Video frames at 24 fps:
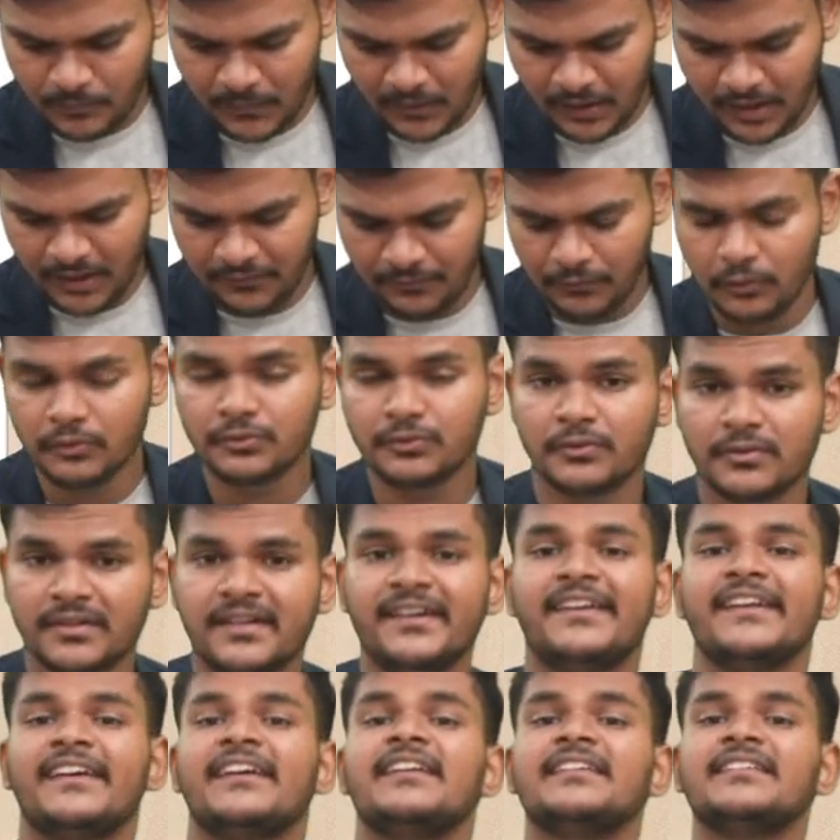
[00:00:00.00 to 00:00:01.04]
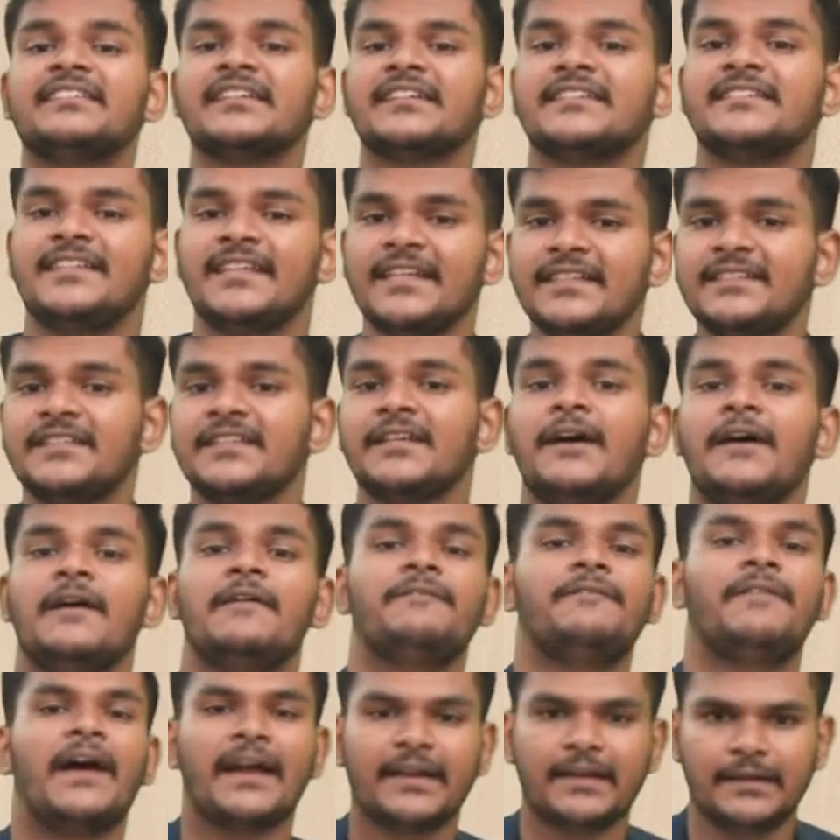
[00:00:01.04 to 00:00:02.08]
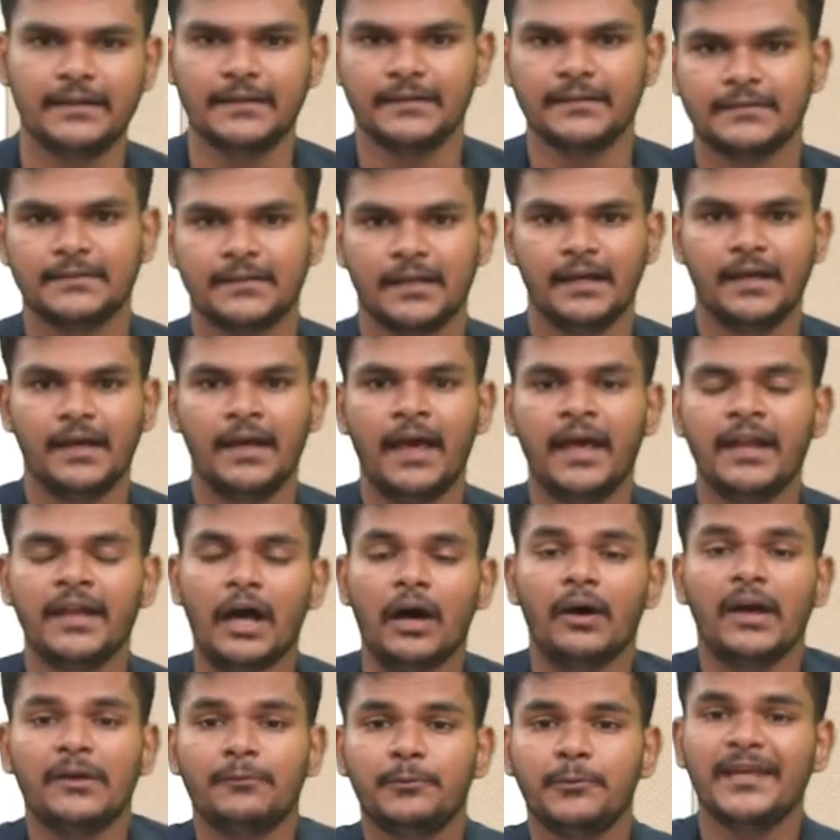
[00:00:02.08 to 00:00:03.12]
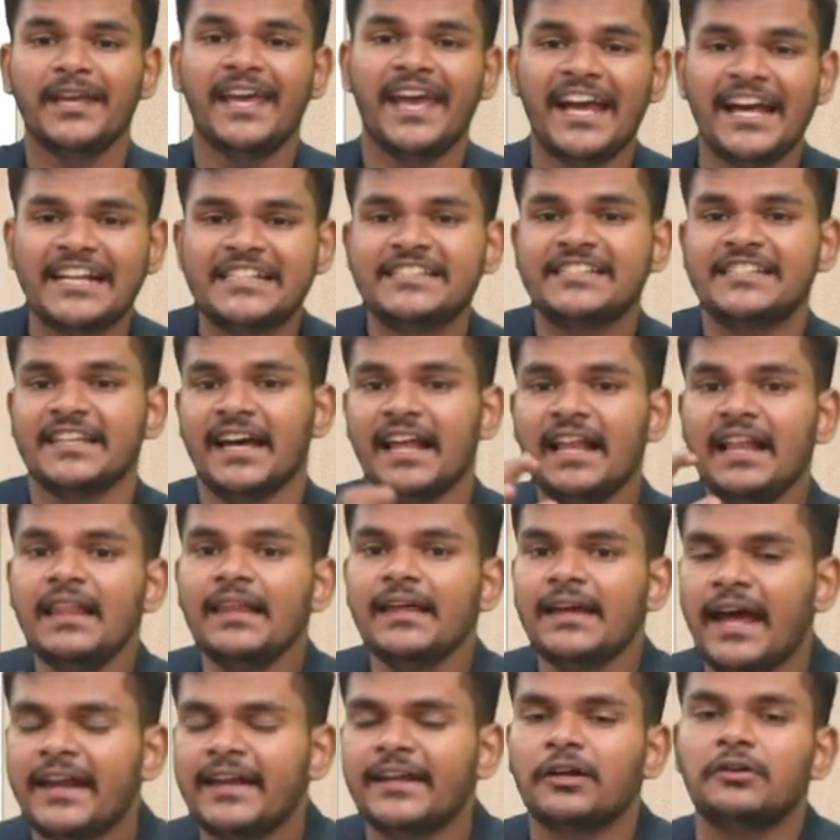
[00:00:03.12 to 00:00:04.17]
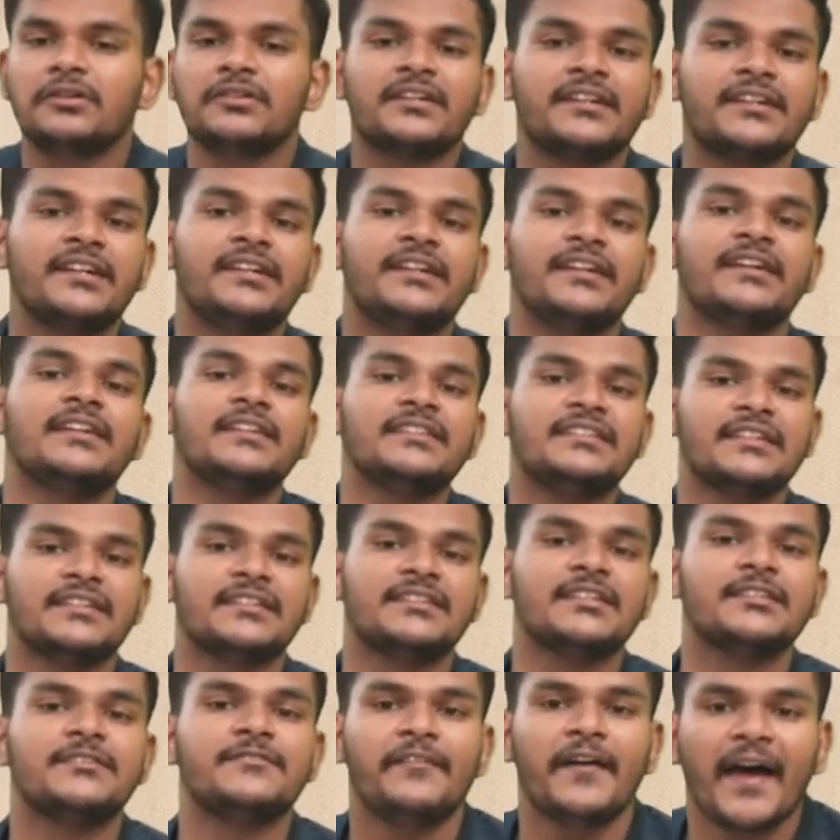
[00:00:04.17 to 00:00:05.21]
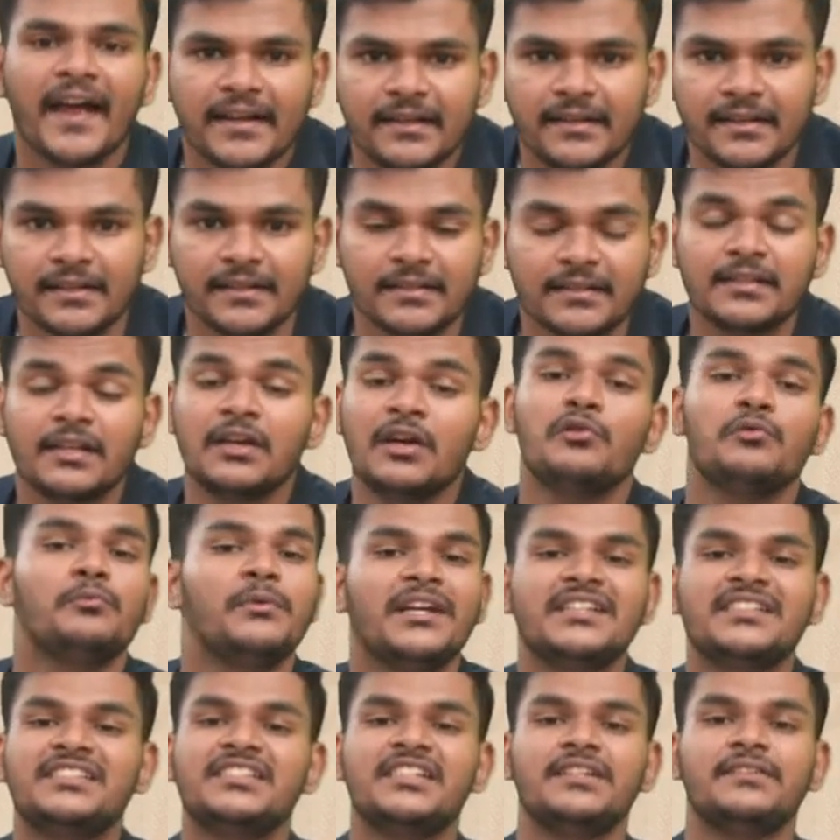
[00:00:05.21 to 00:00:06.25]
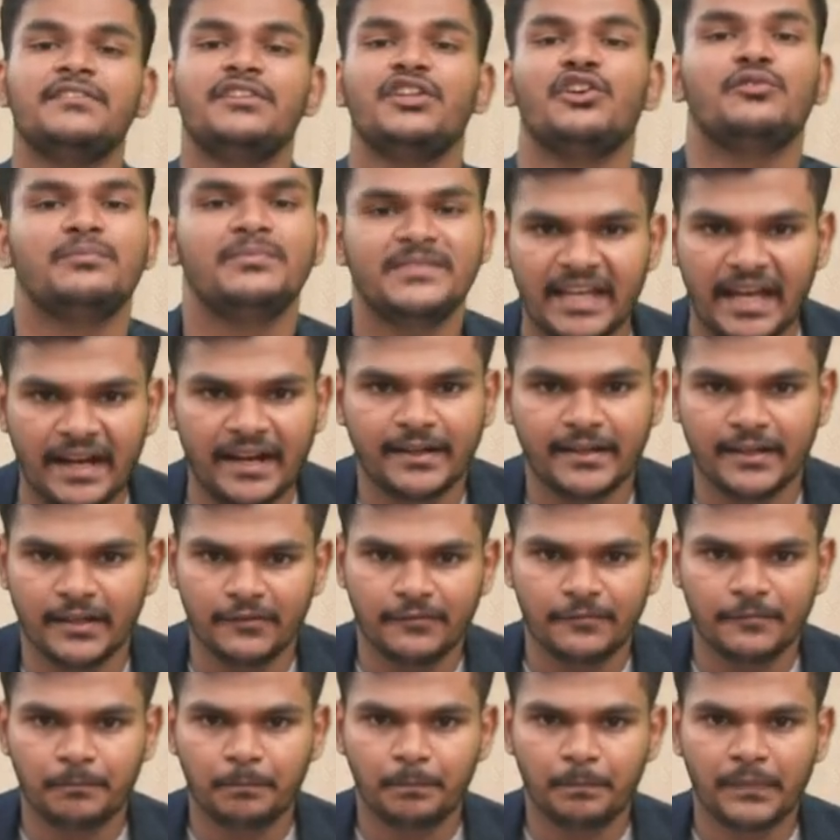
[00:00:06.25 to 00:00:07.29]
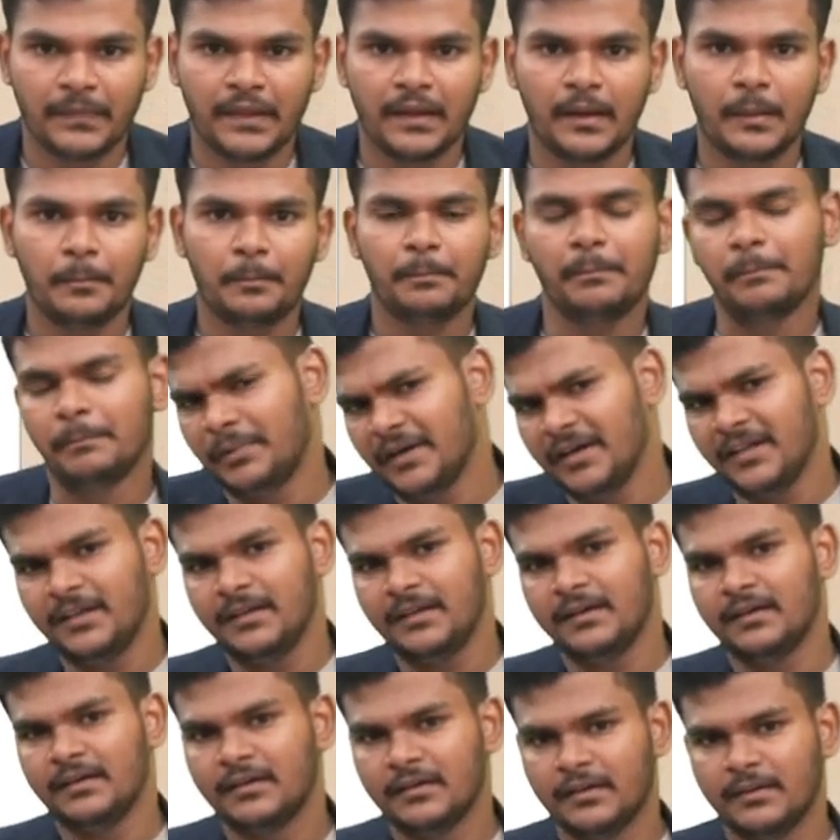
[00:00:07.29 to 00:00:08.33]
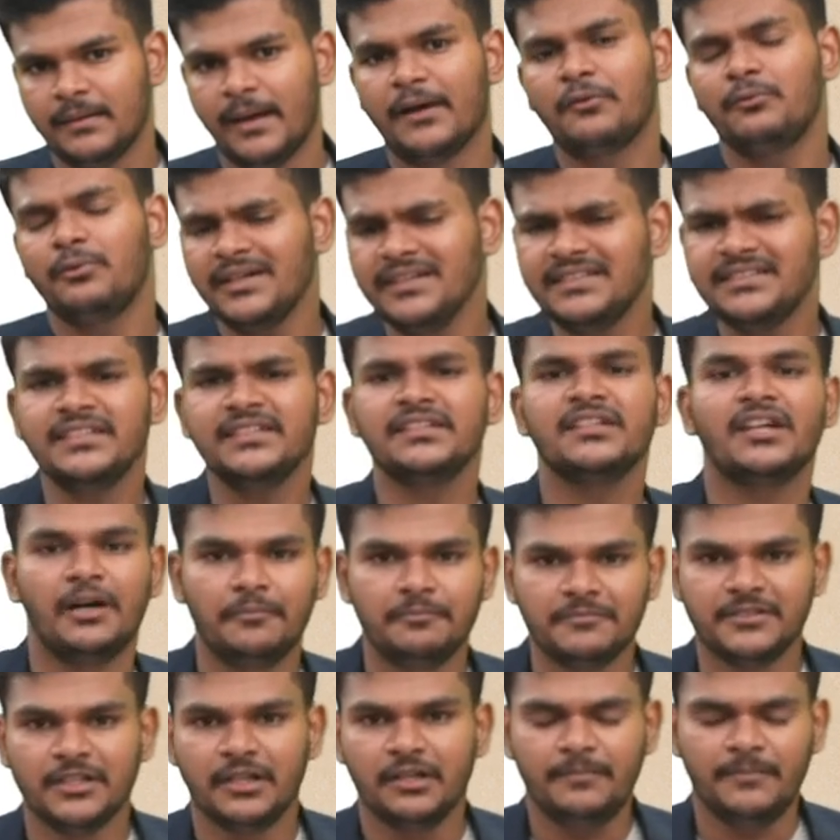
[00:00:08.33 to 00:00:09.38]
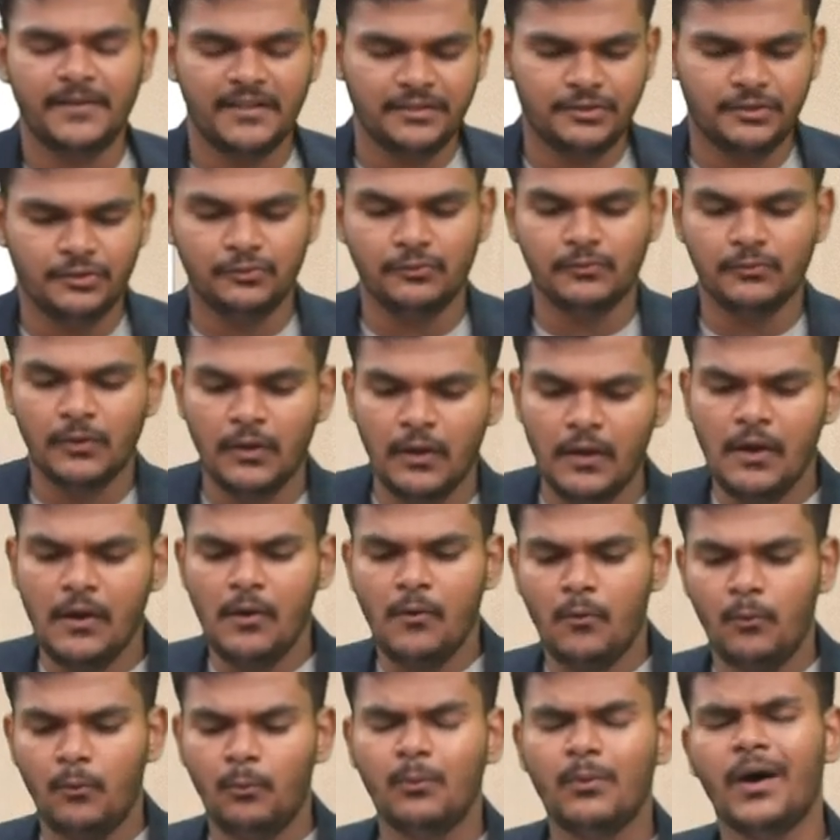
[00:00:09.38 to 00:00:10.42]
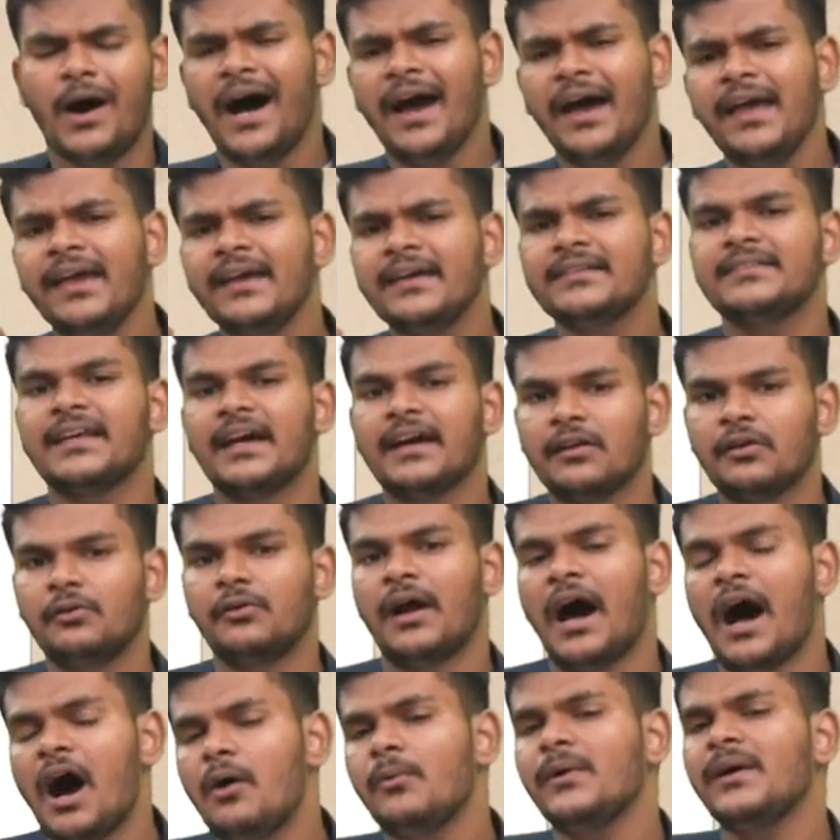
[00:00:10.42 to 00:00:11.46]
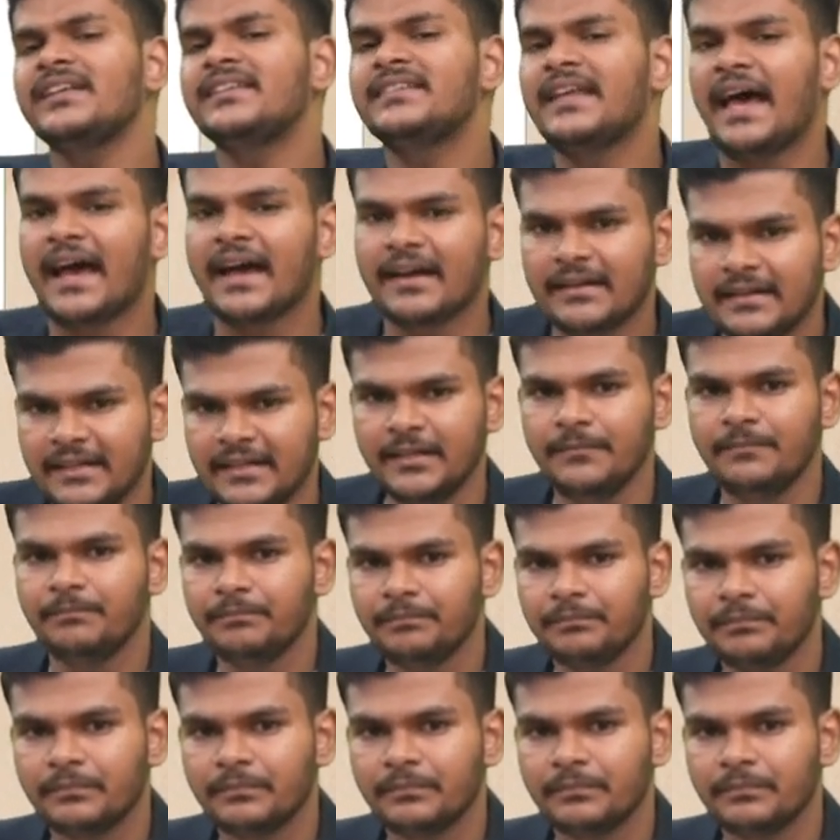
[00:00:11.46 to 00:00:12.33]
okay, folks, or critical success factors. Now, if we excel at our critical success factors, we achieve the objective. But a question comes up as to why exactly or how exactly